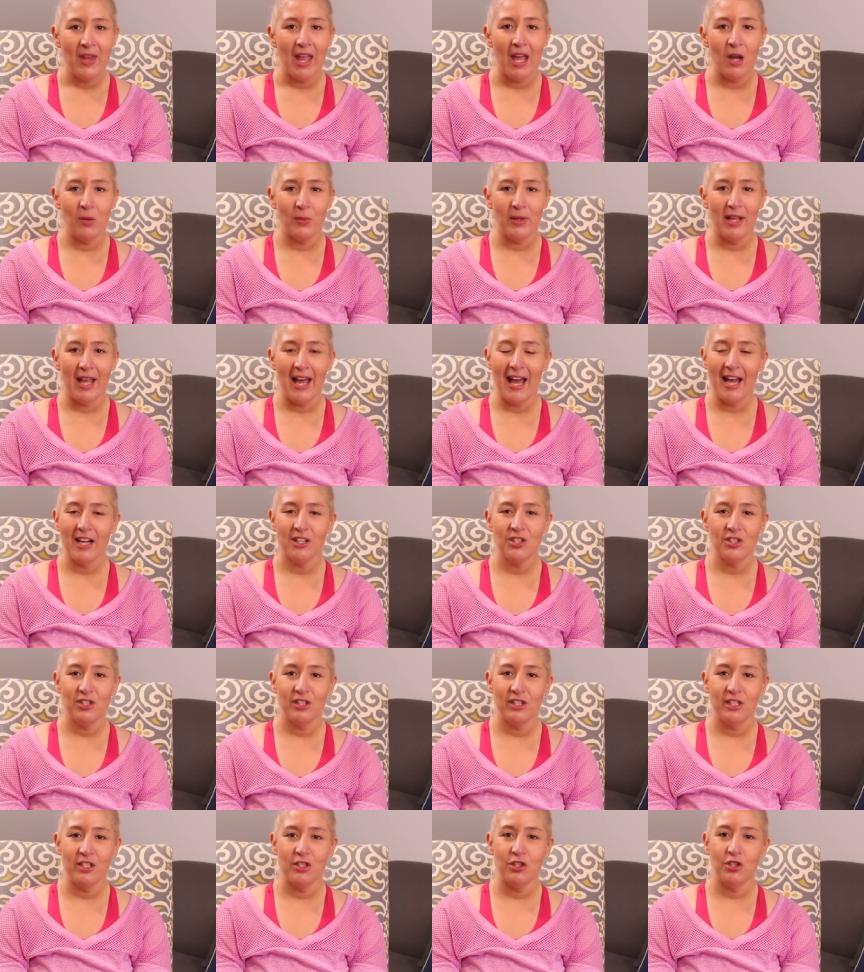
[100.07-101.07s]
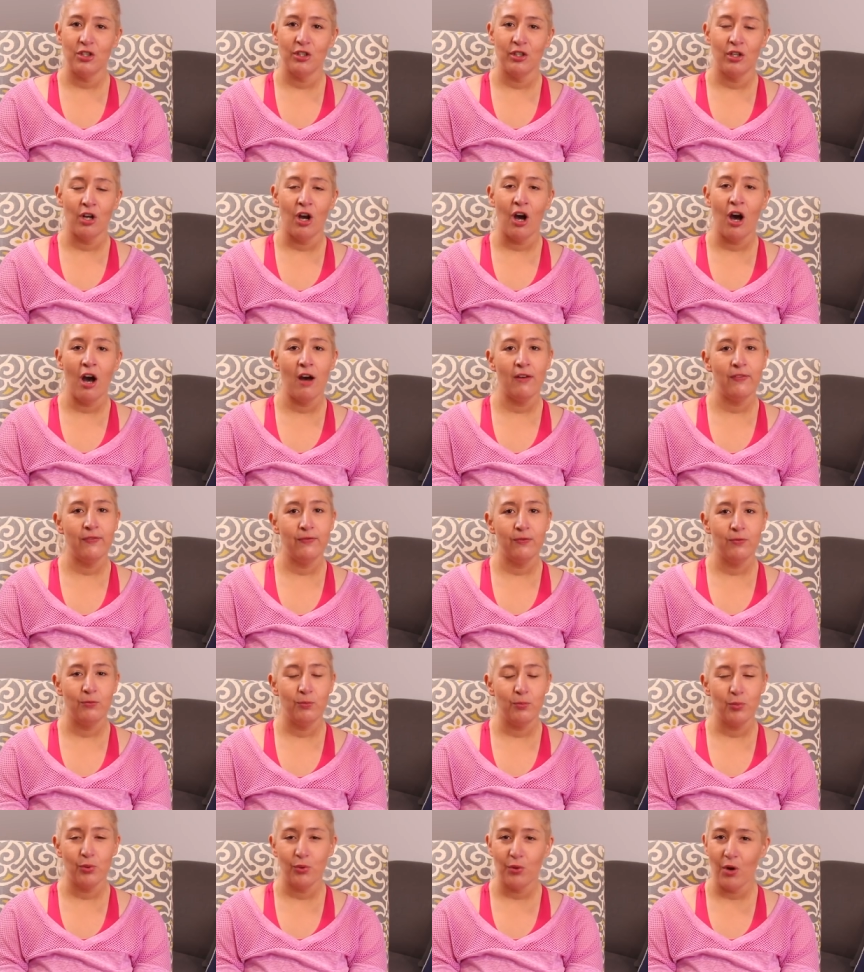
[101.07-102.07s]
And we actually took off
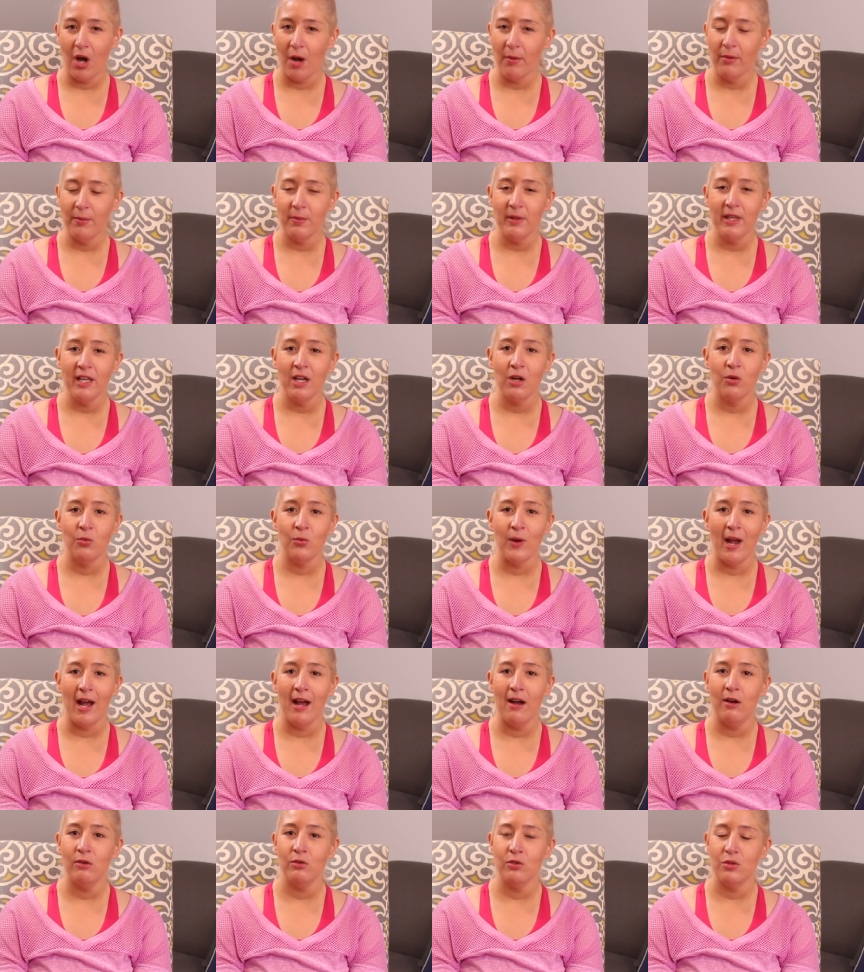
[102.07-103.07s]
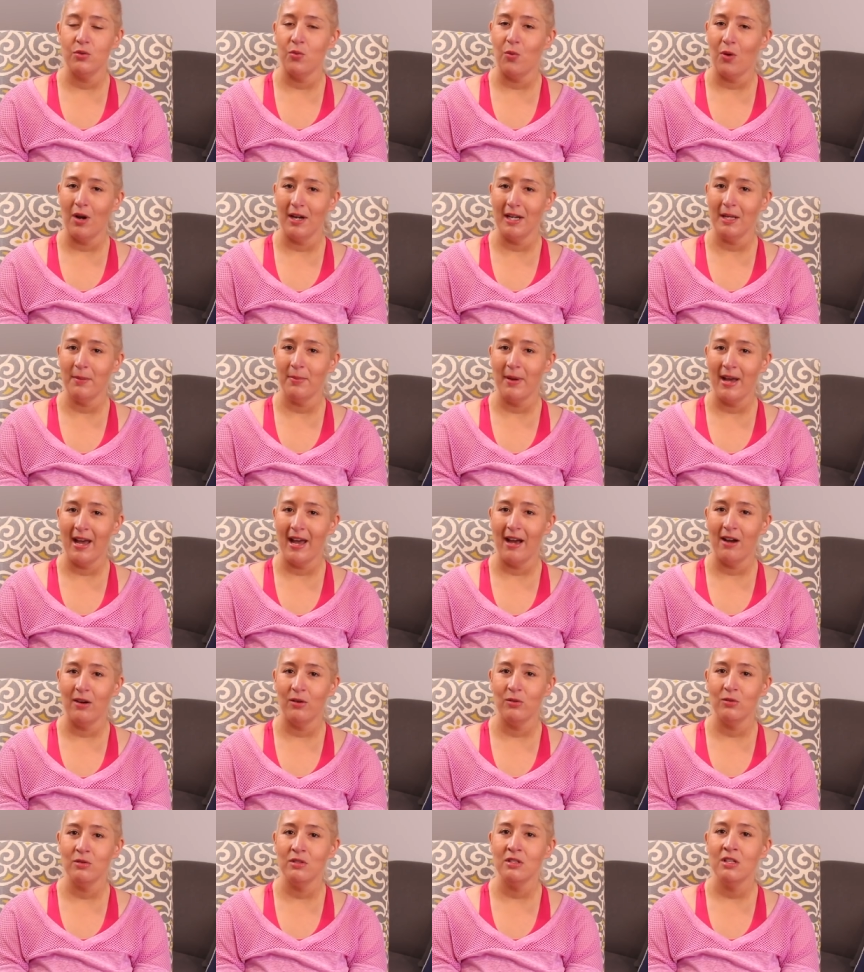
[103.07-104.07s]
probably around 20
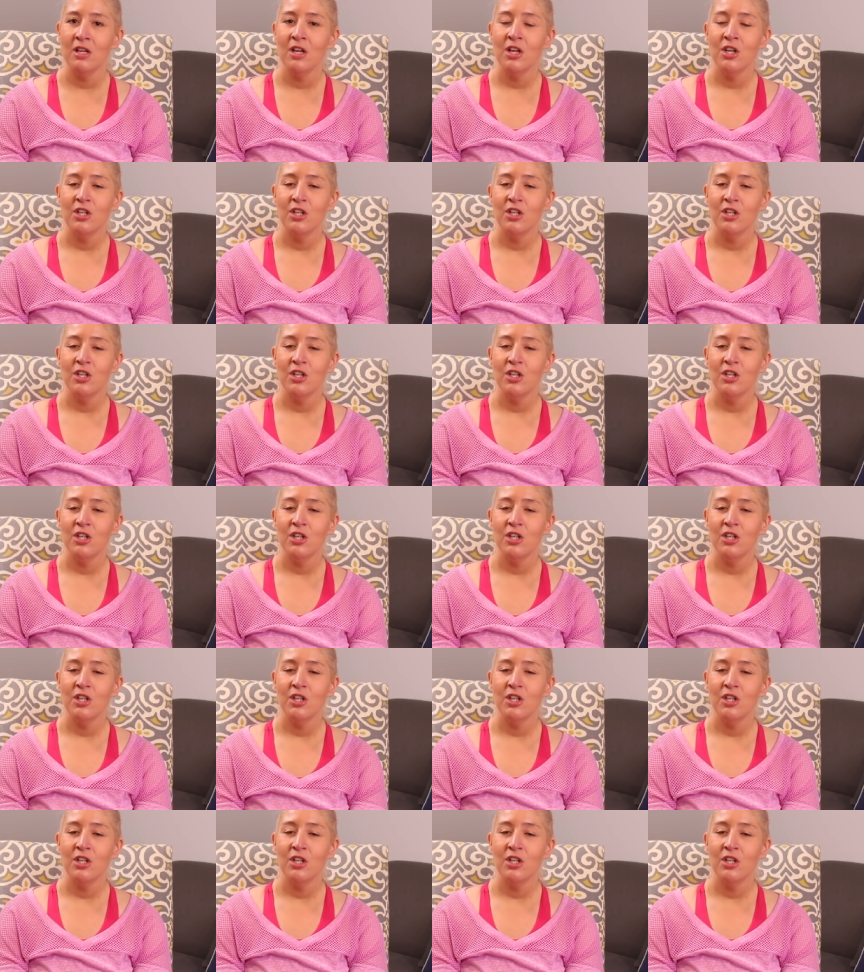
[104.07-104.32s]
pounds